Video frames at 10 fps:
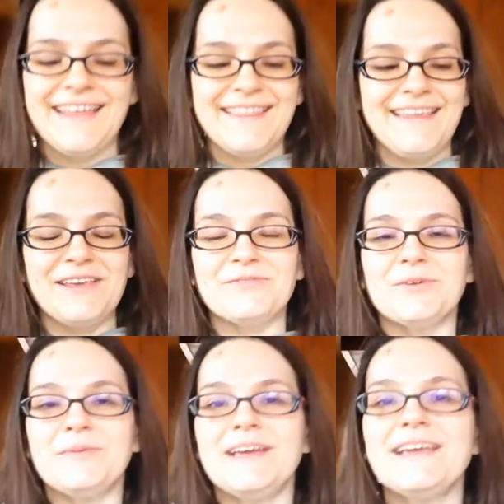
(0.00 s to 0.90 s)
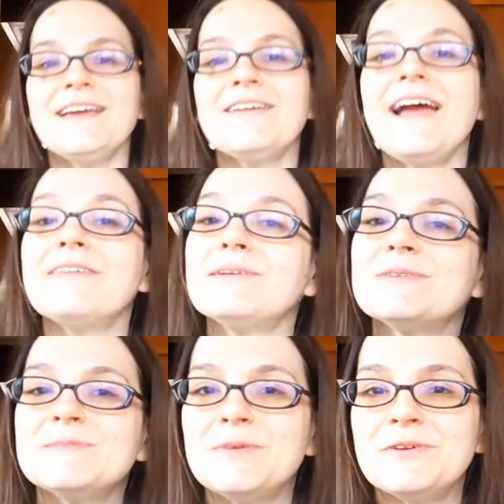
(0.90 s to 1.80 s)
Thank you for being here, having
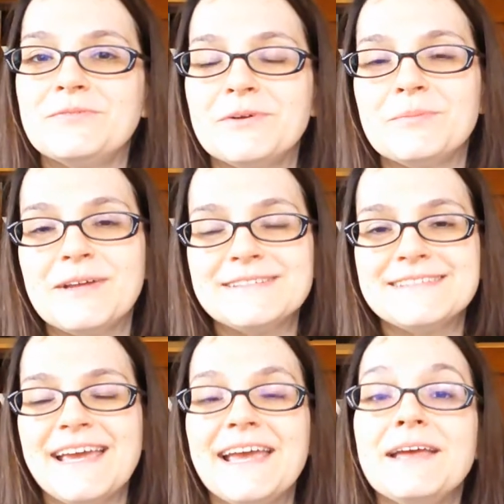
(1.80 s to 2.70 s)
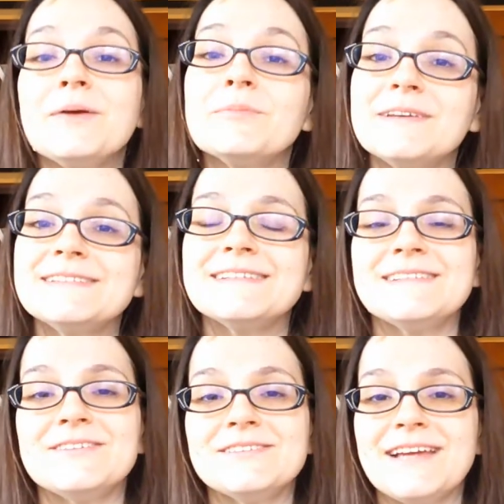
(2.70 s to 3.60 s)
most beautiful and blessed day. Please
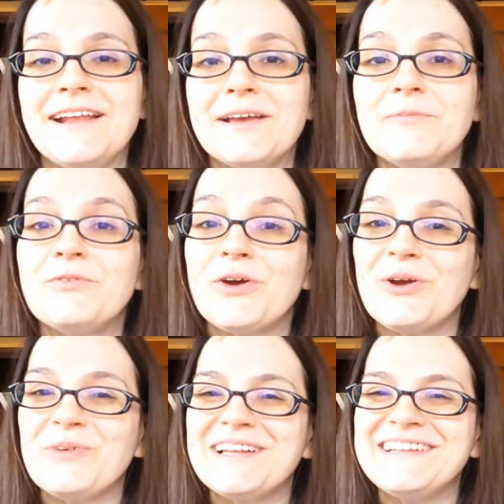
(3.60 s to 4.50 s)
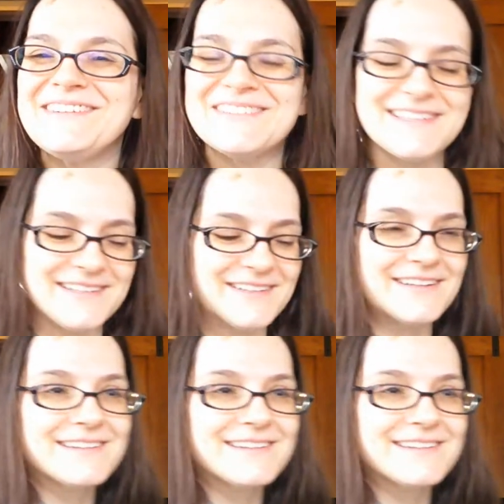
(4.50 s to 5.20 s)
consider signing up for our weekly newsletter.